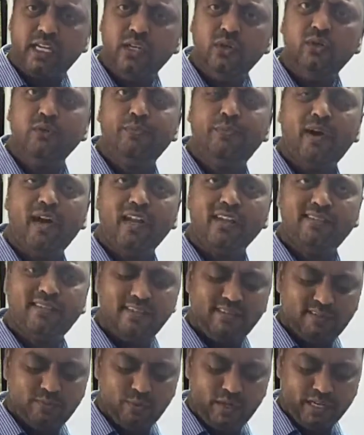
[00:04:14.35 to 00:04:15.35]
new
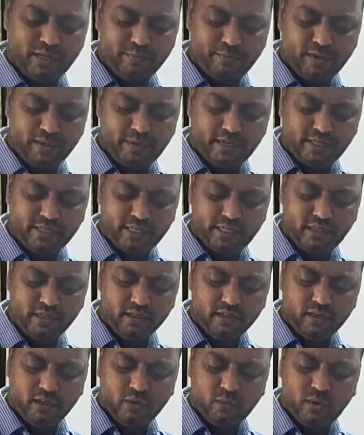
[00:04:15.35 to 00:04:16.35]
policies were implemented
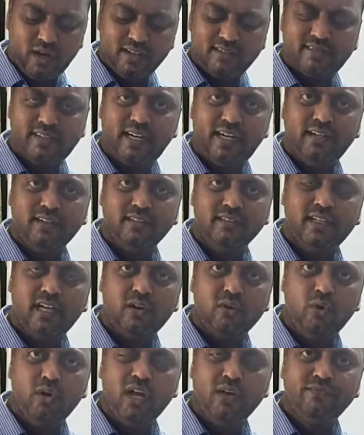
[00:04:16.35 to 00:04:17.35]
was that the
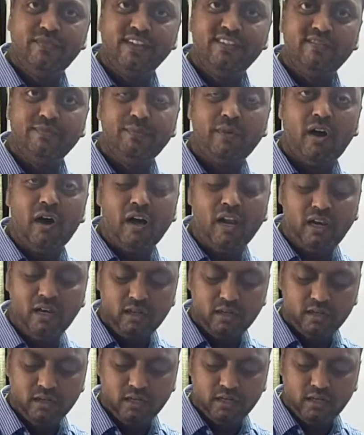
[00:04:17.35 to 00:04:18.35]
role of the small
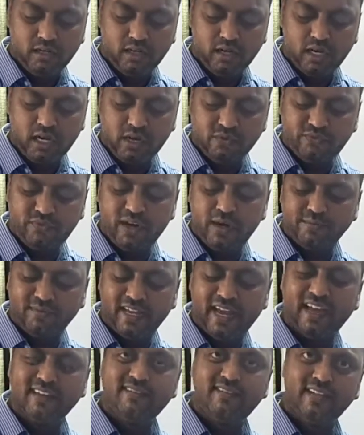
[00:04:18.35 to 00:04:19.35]
uh, firms
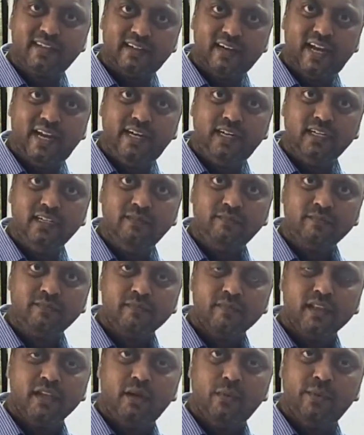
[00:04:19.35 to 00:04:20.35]
has declined
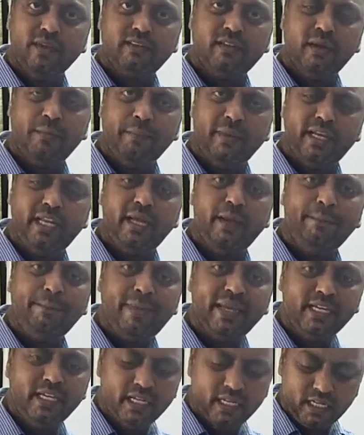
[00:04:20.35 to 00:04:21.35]
with uh, many
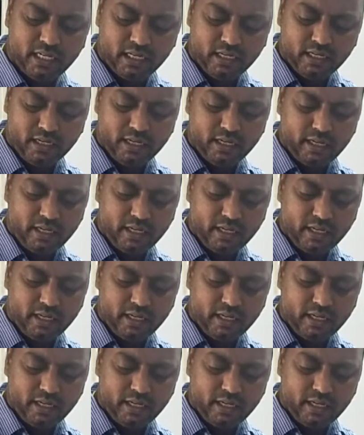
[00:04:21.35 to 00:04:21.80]
big uh,